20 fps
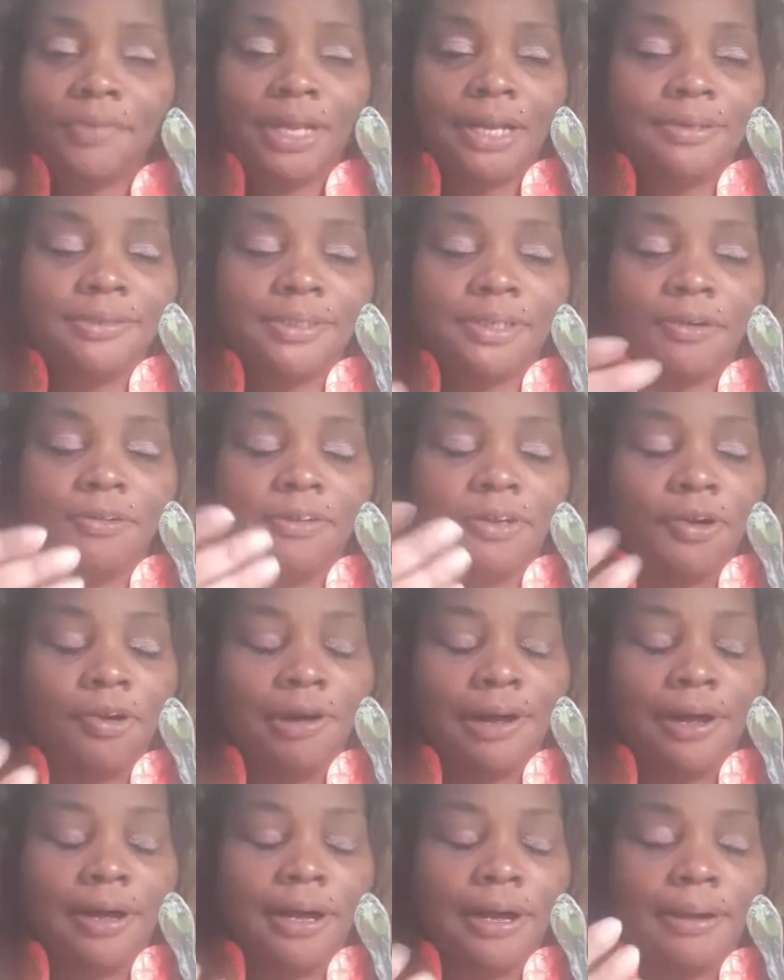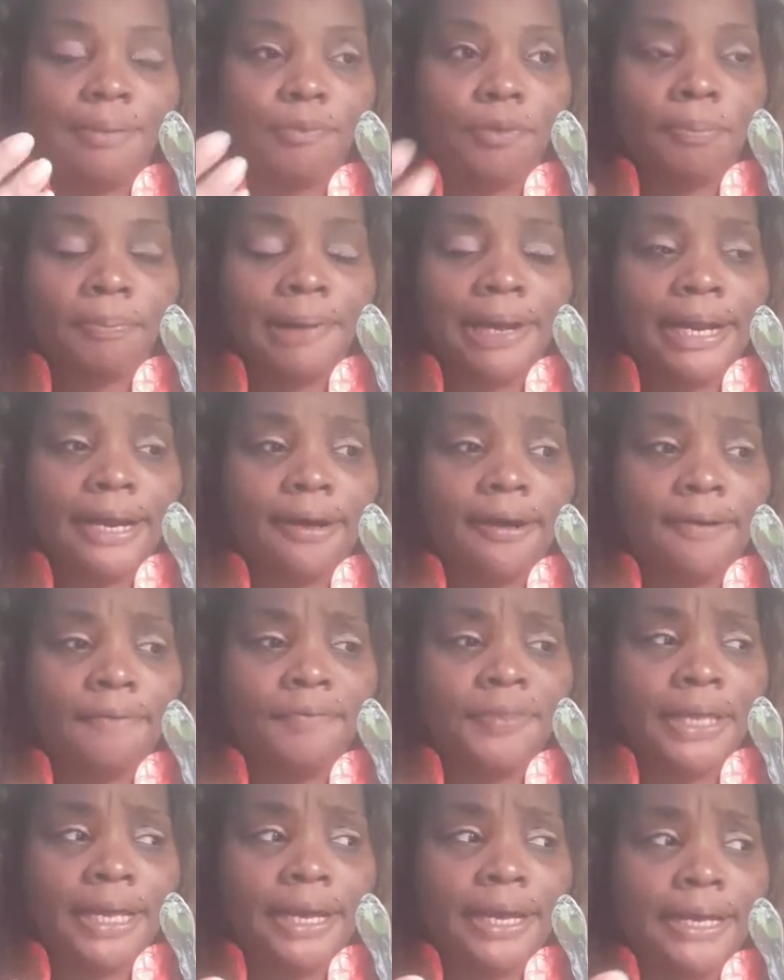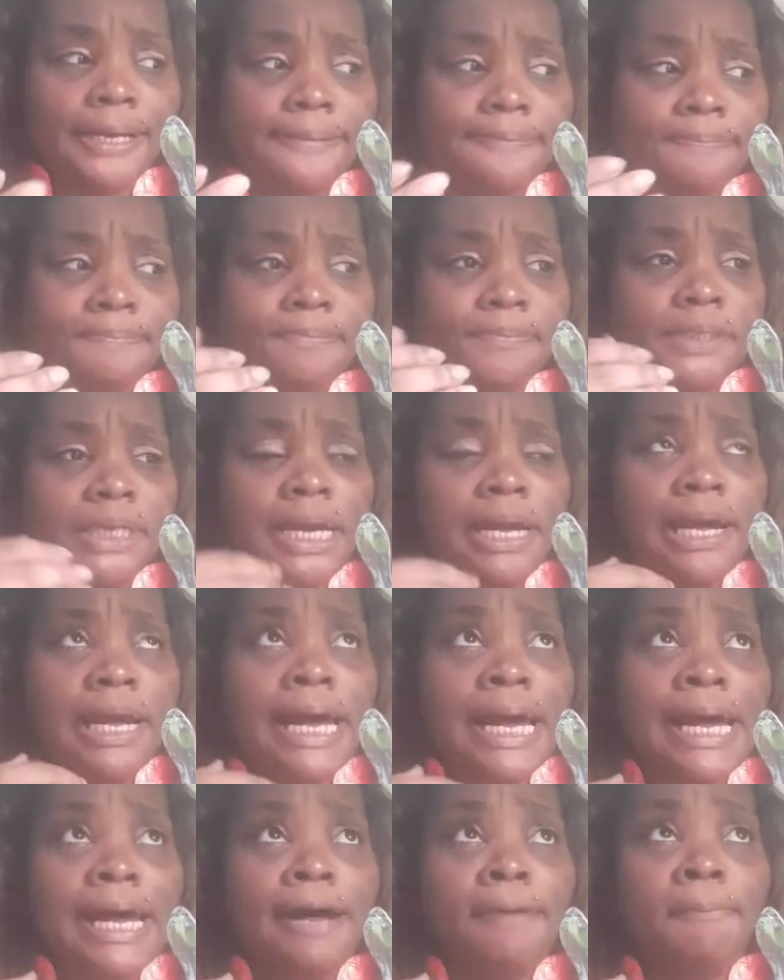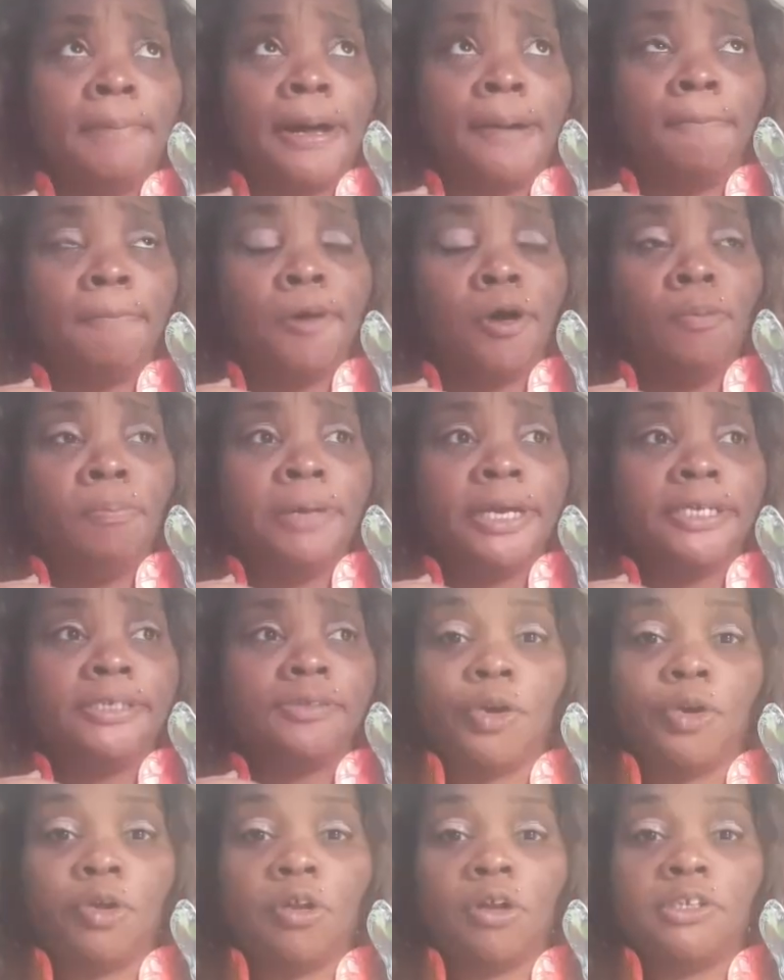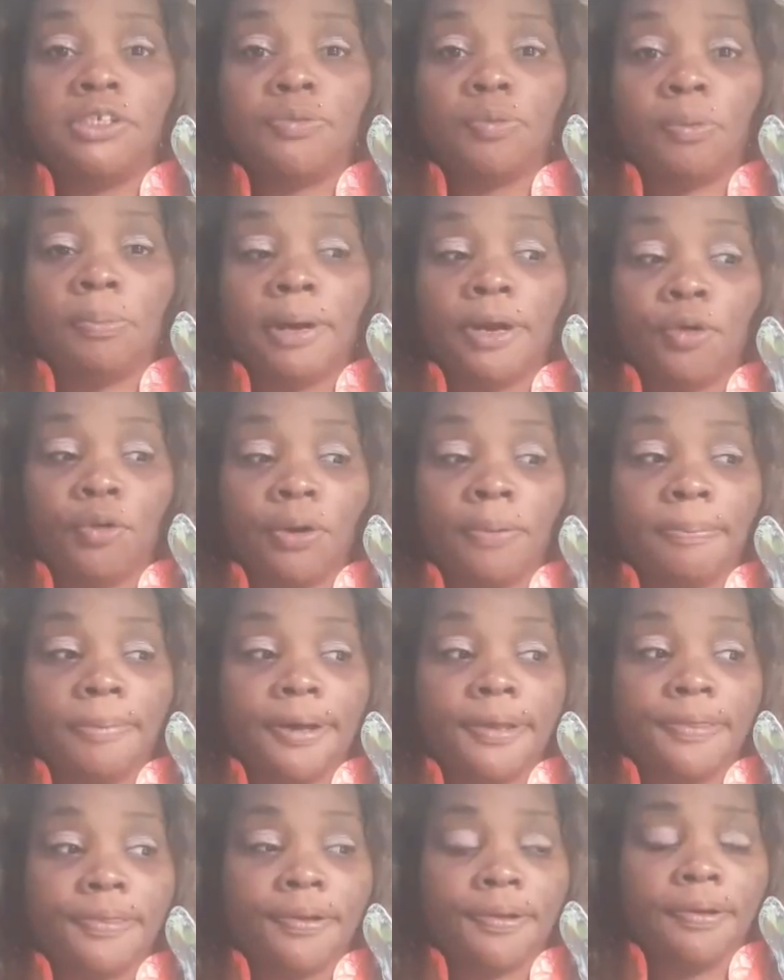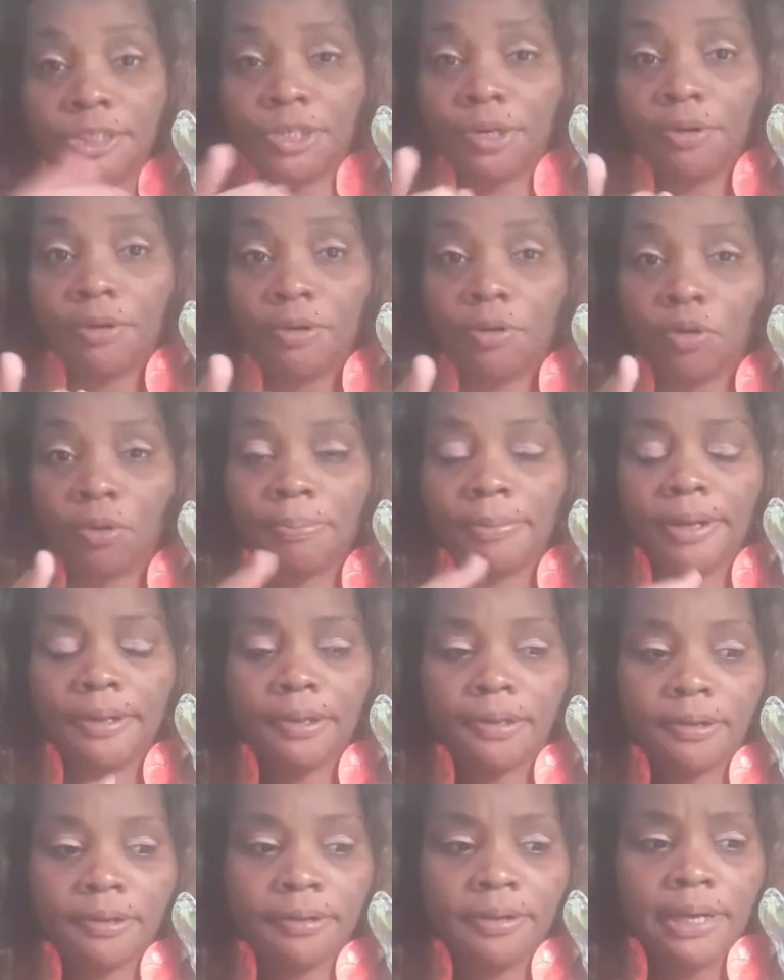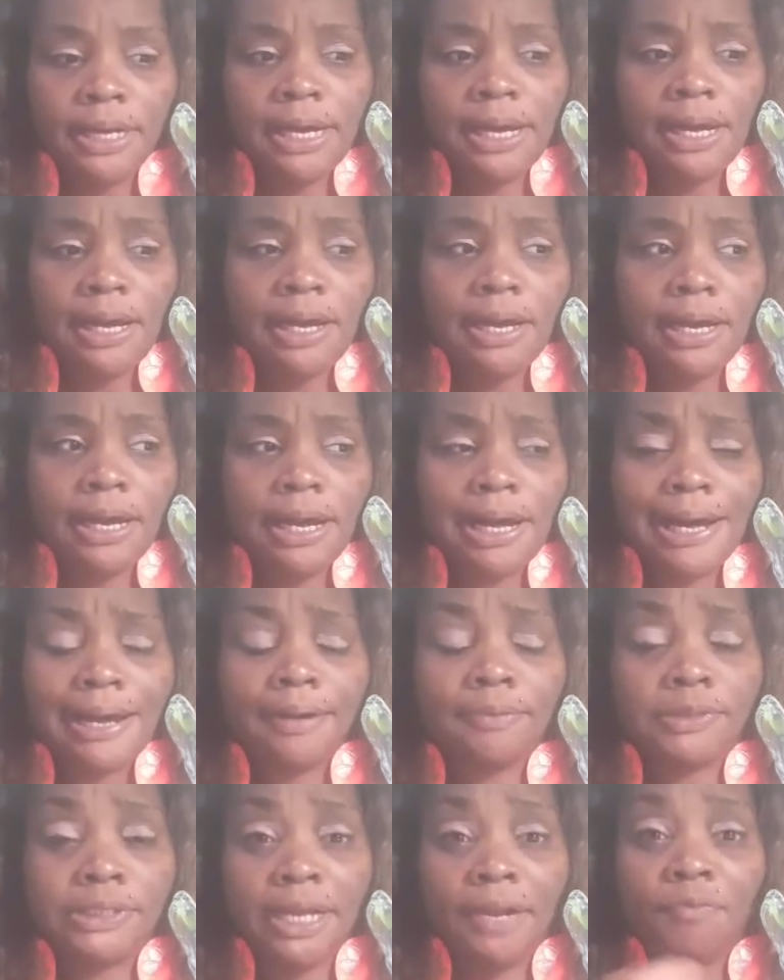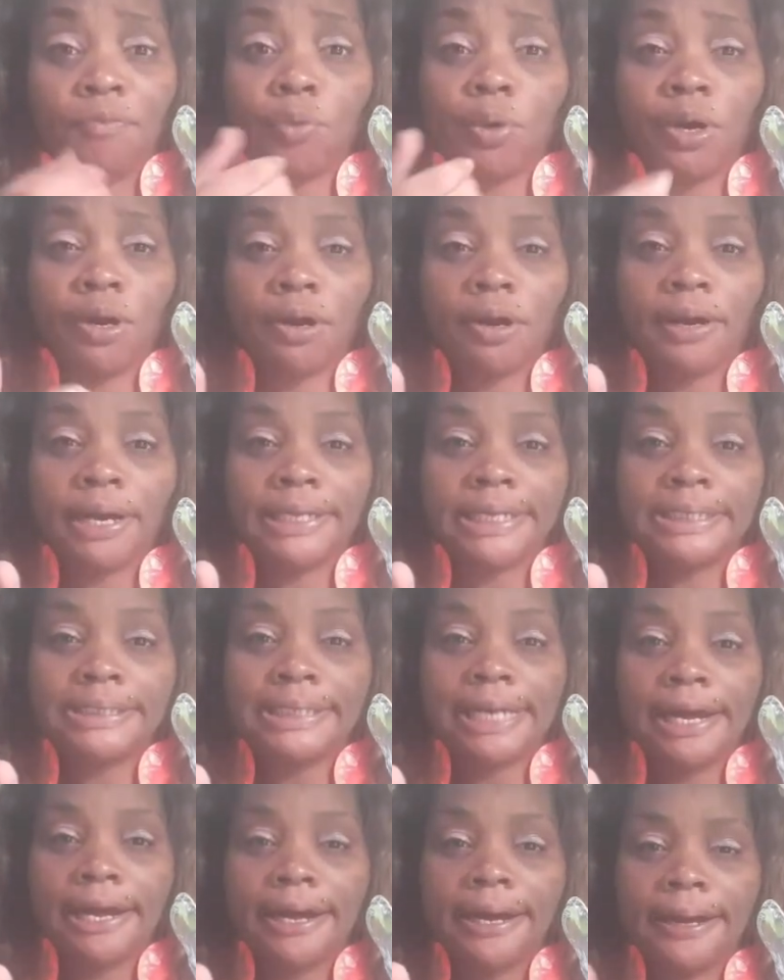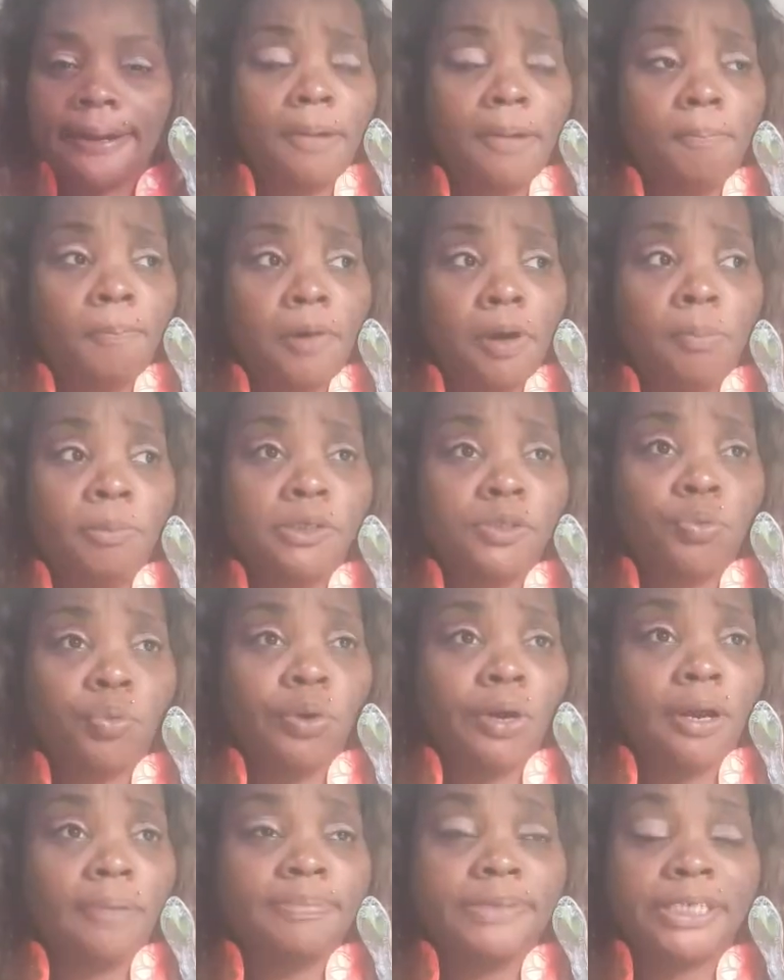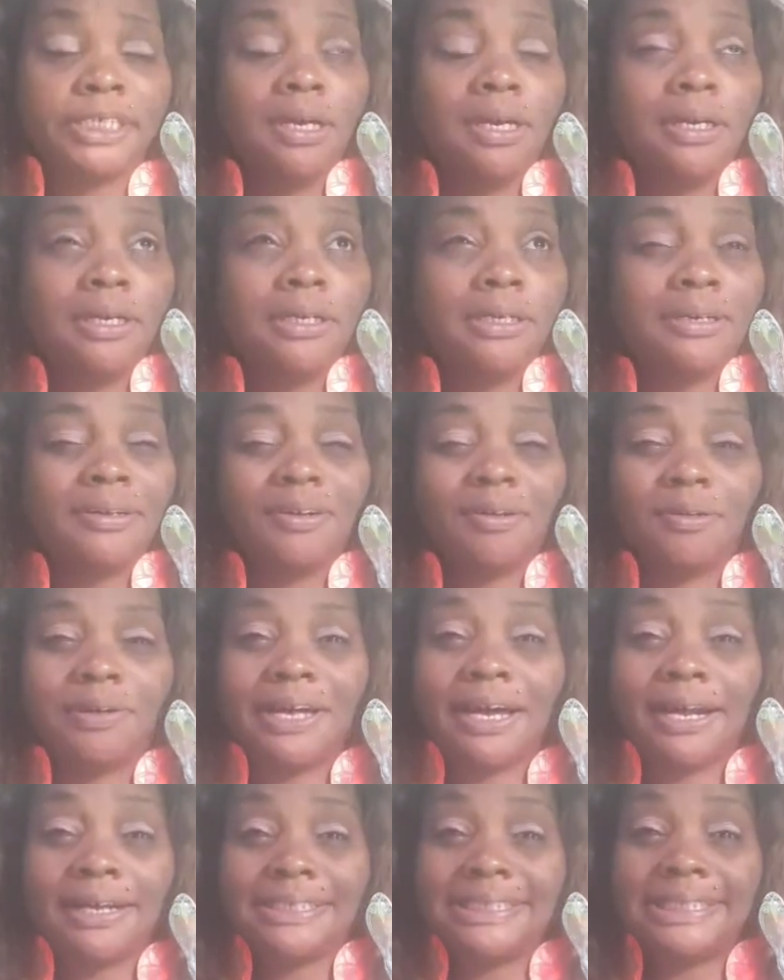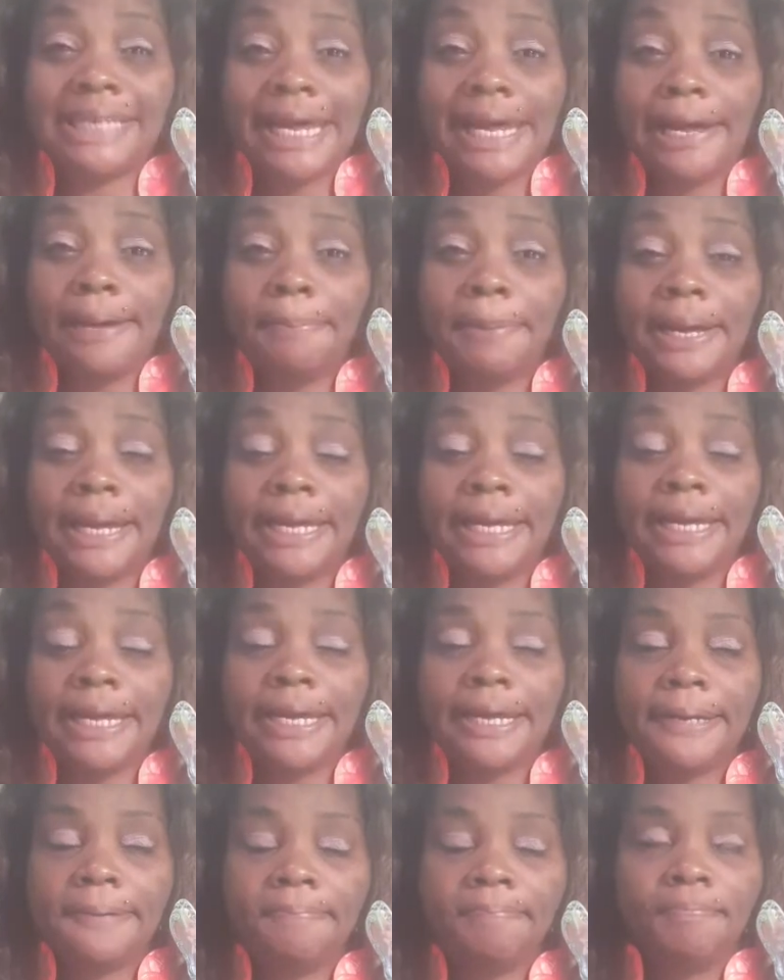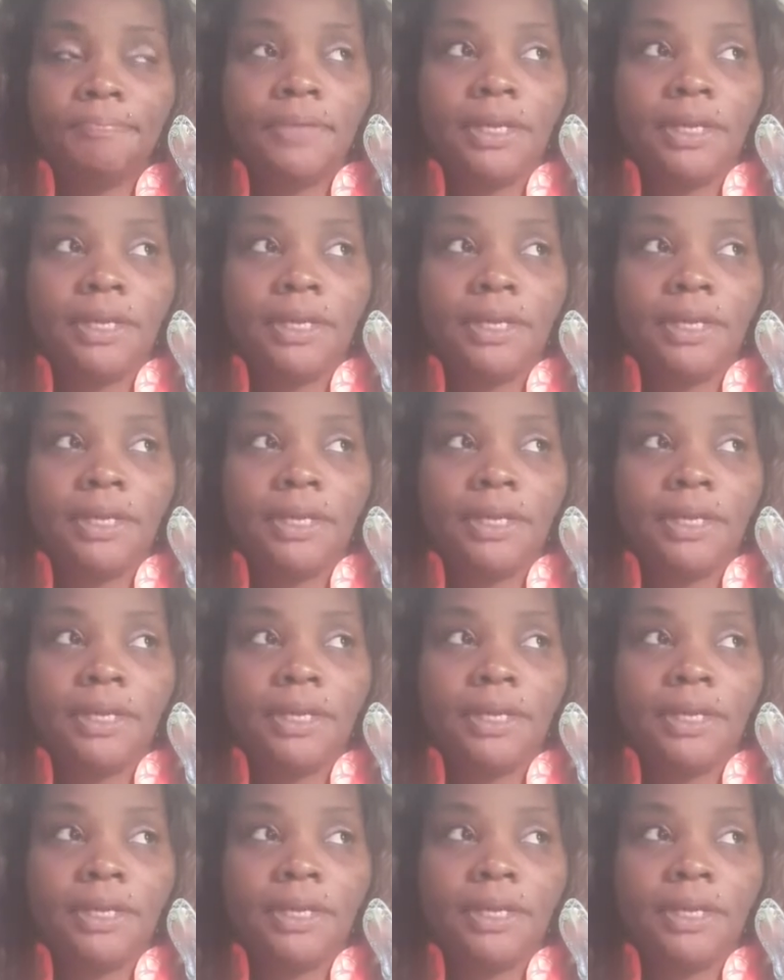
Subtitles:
So, you know, I'm reminded of that. I have my moments very close with my grandmother, maternal grandmother. I was living with her at the time. Moments where I'm just, you know, sad by it.